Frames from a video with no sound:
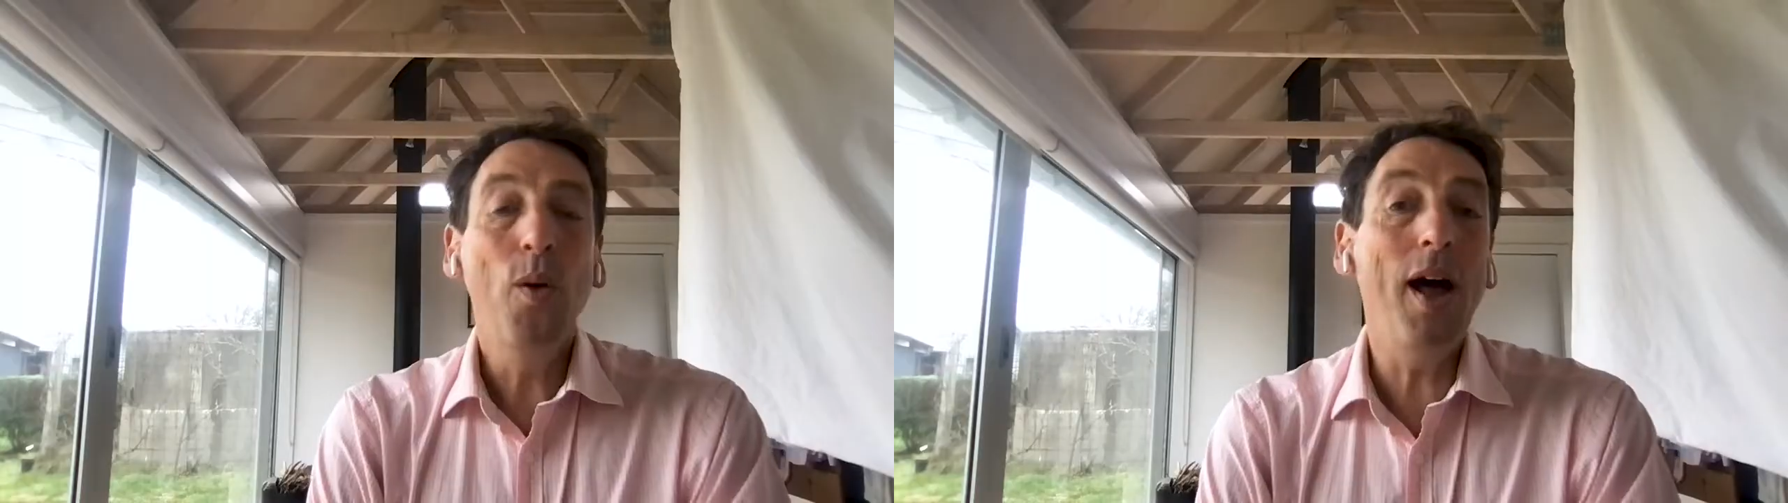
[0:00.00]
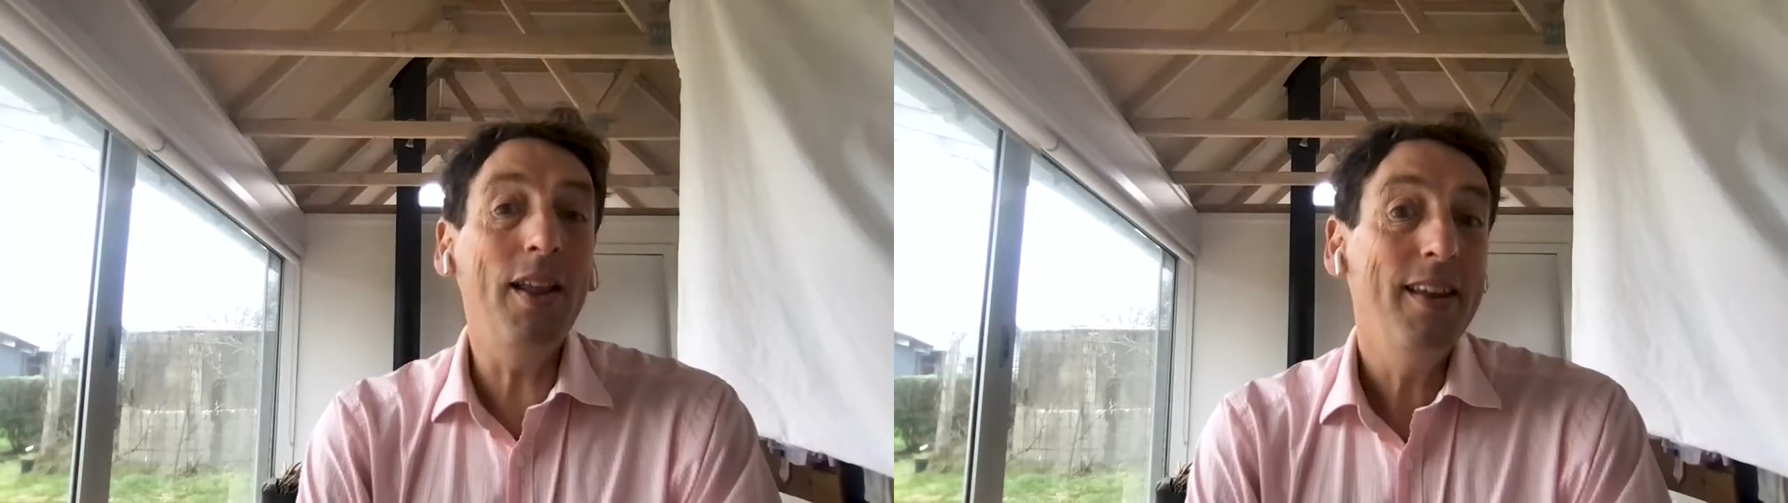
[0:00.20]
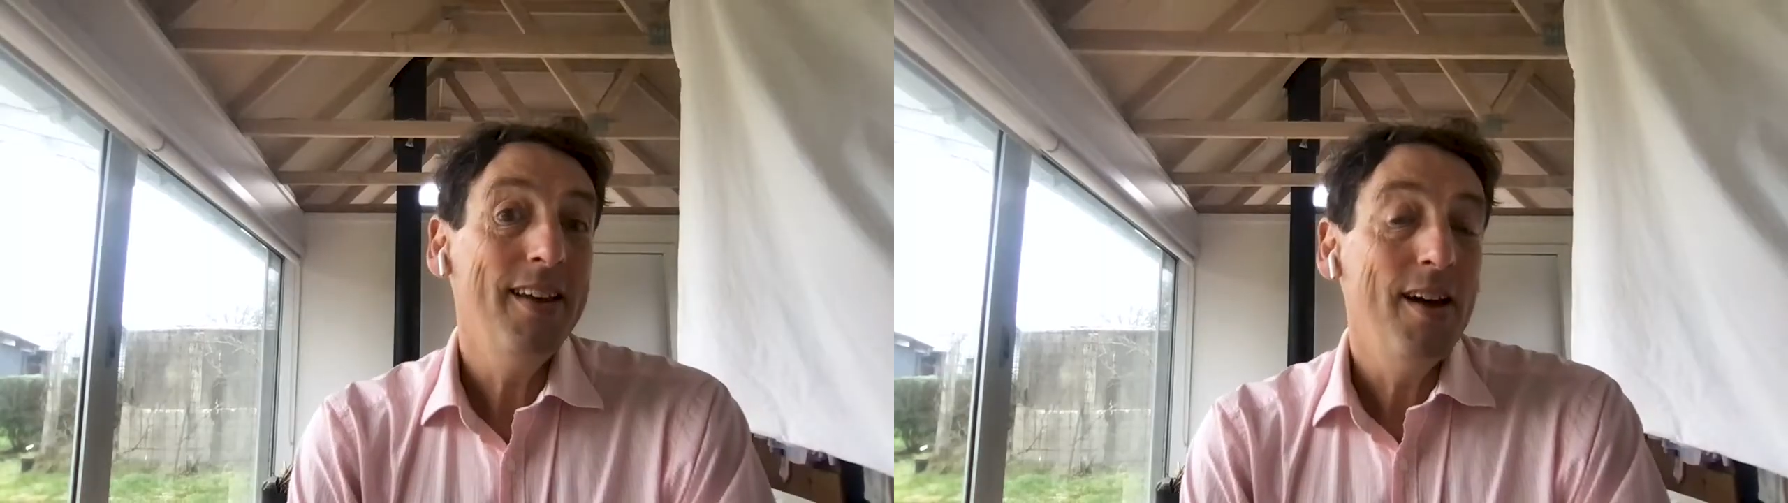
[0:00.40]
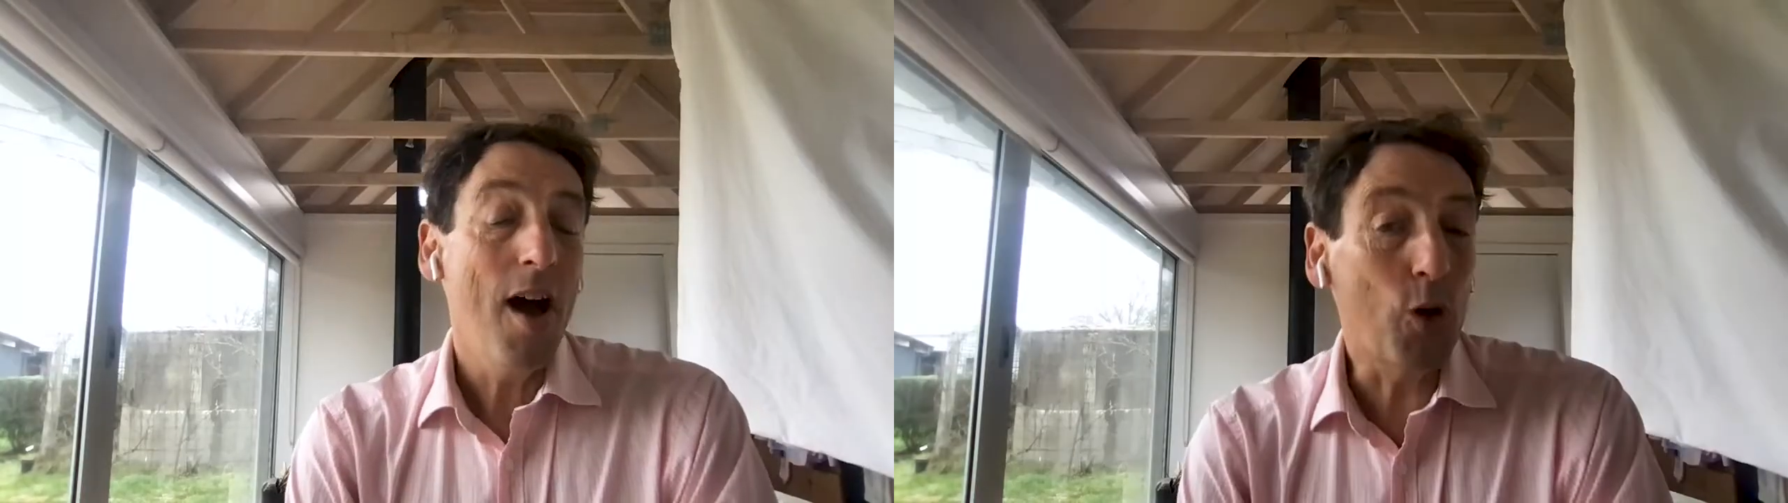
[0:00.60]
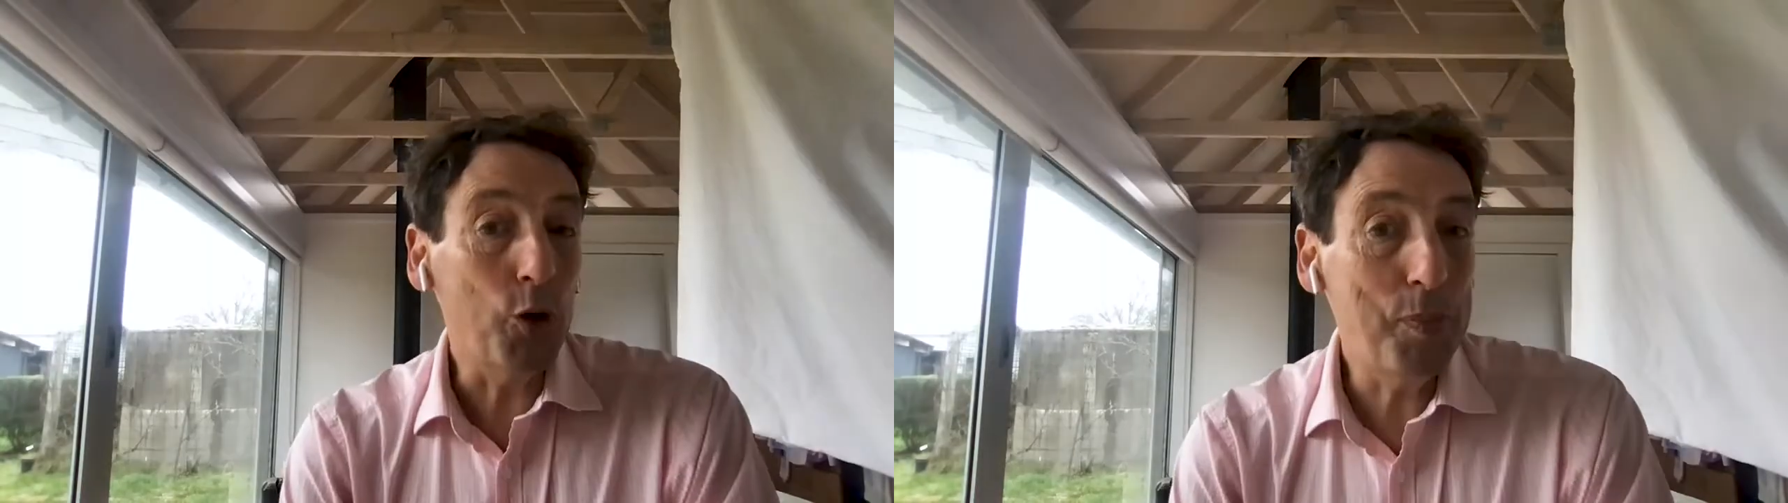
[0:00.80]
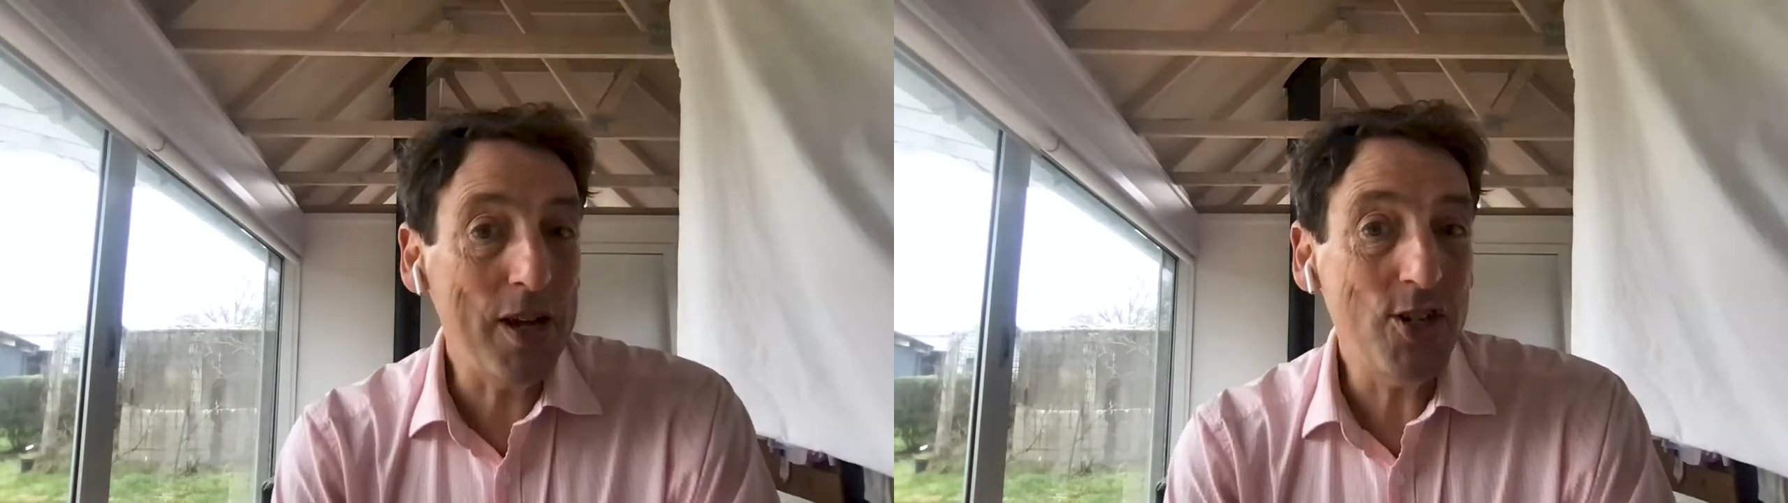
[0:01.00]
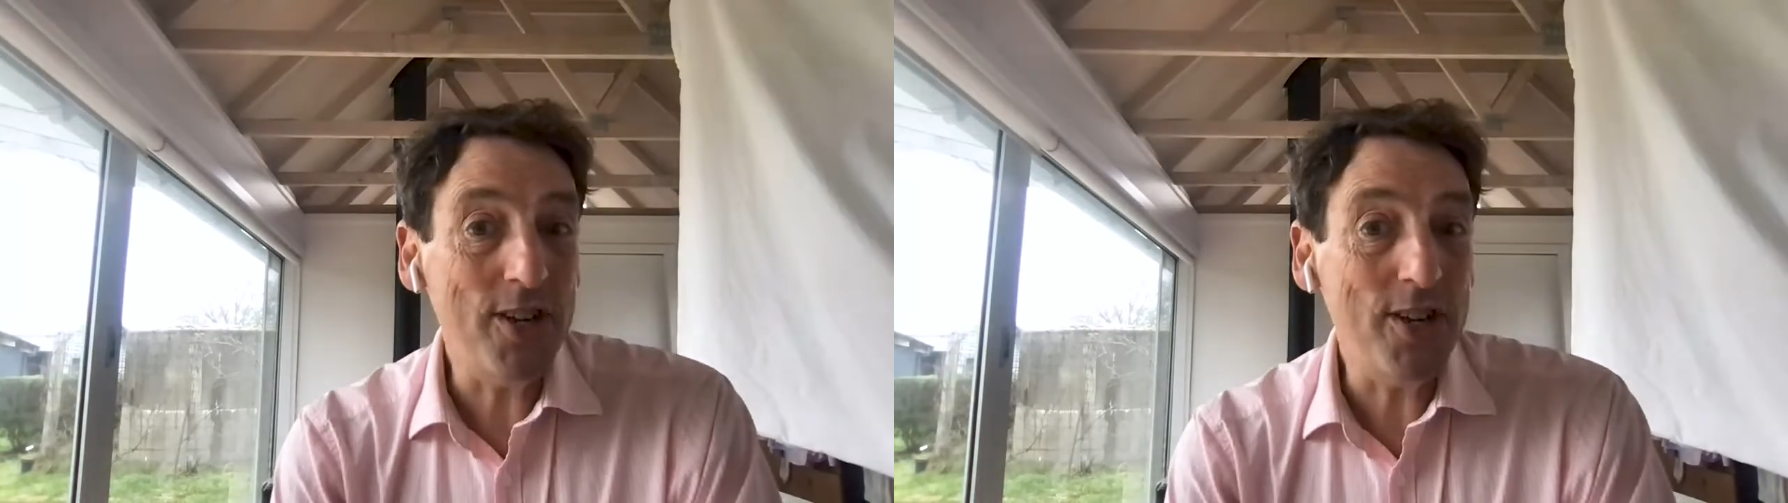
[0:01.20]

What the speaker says: Well, of course, Ben